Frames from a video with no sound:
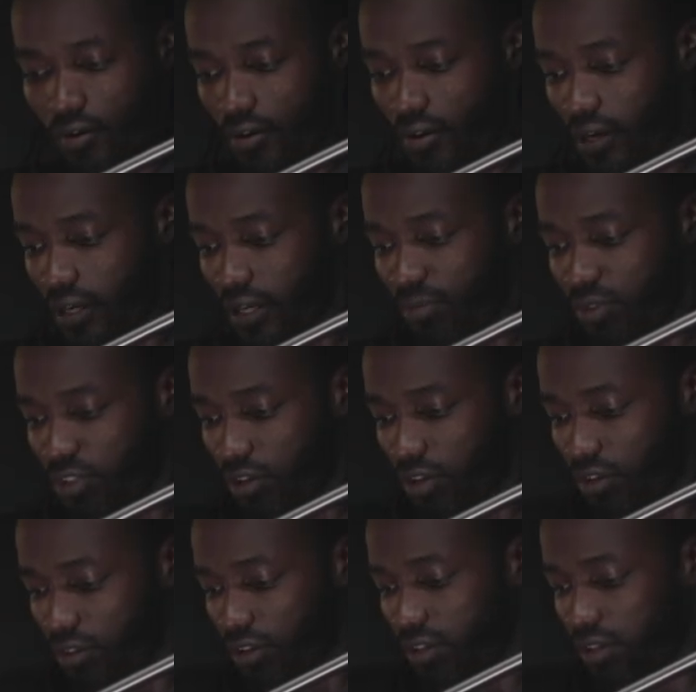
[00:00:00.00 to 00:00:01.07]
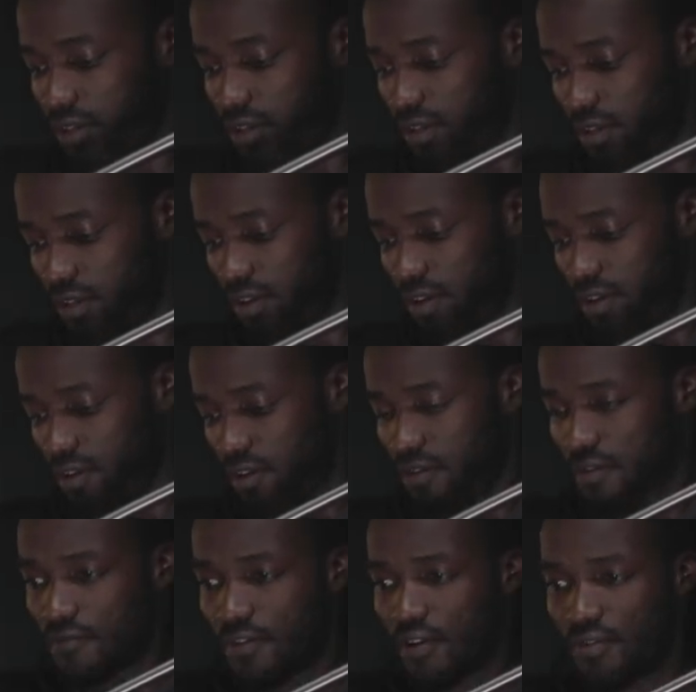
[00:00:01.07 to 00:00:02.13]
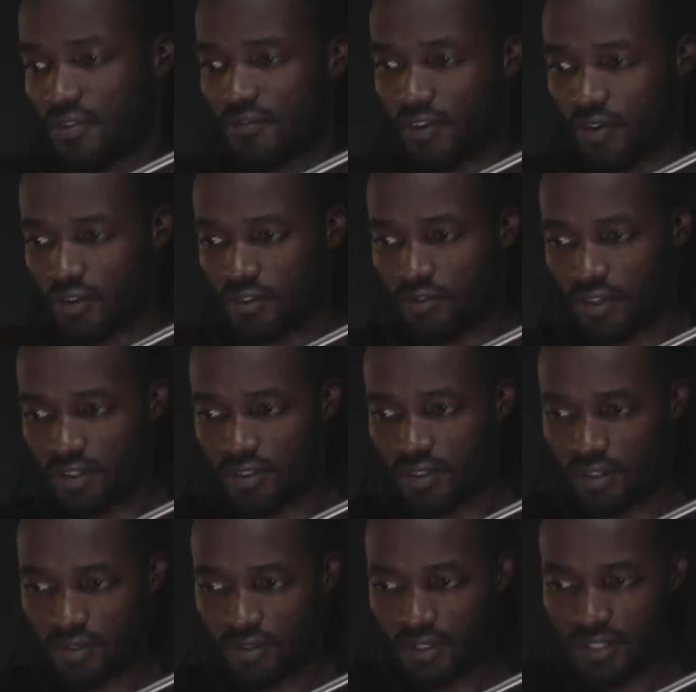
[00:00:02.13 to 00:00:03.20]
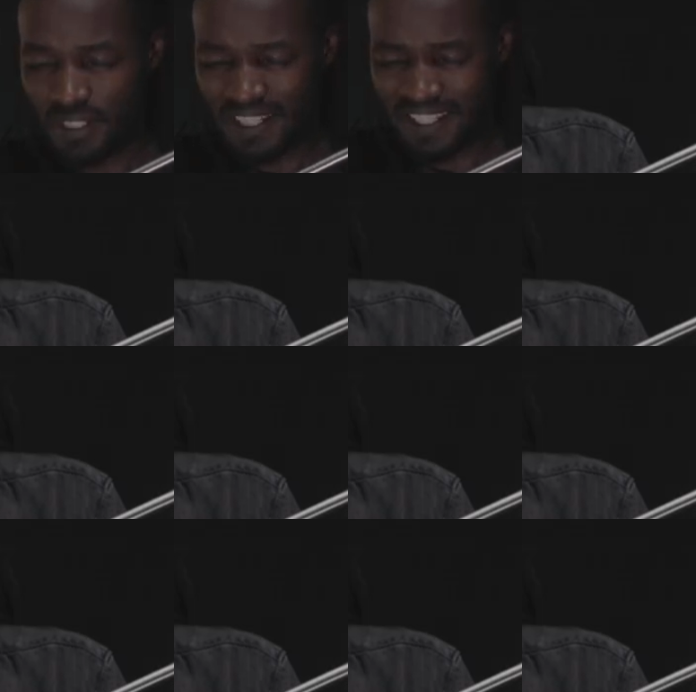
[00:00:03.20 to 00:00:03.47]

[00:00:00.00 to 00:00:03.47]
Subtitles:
all right, let me show you this. Very, very interesting to see.